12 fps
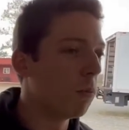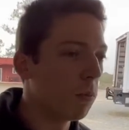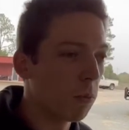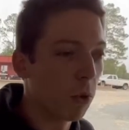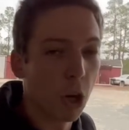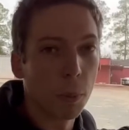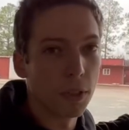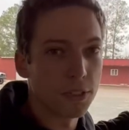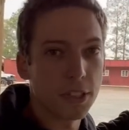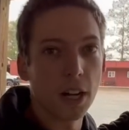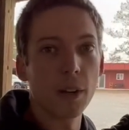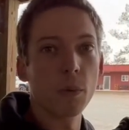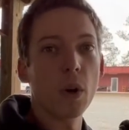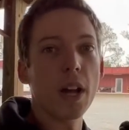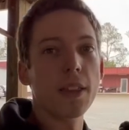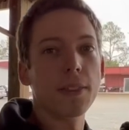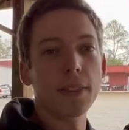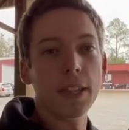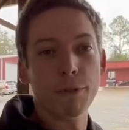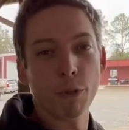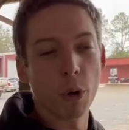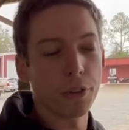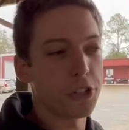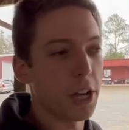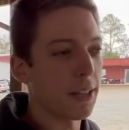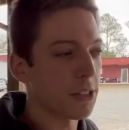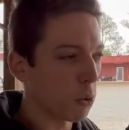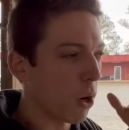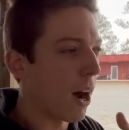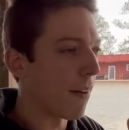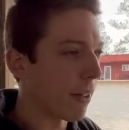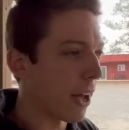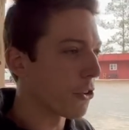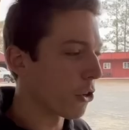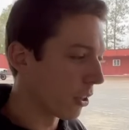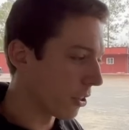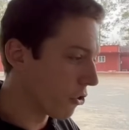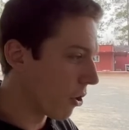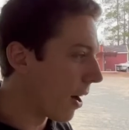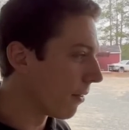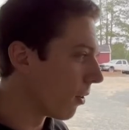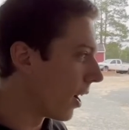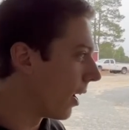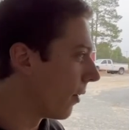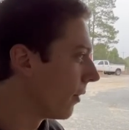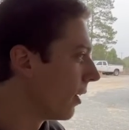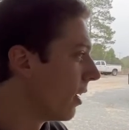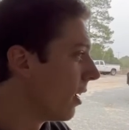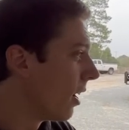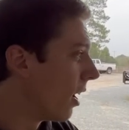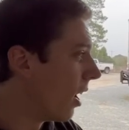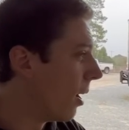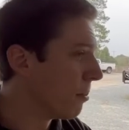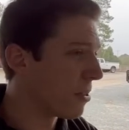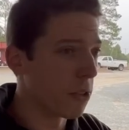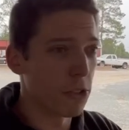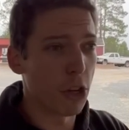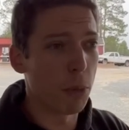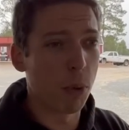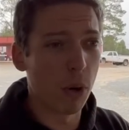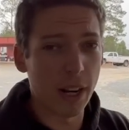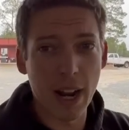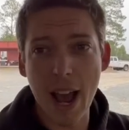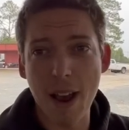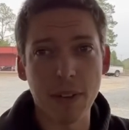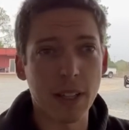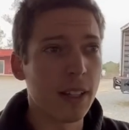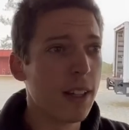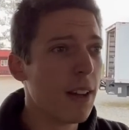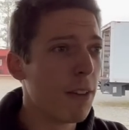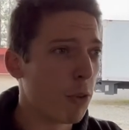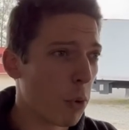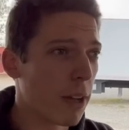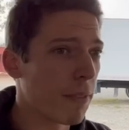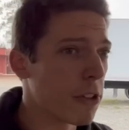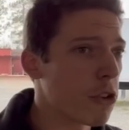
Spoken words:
we're almost done with the fourth gen, so we'll have that truck to drive around. So there's no point in having four different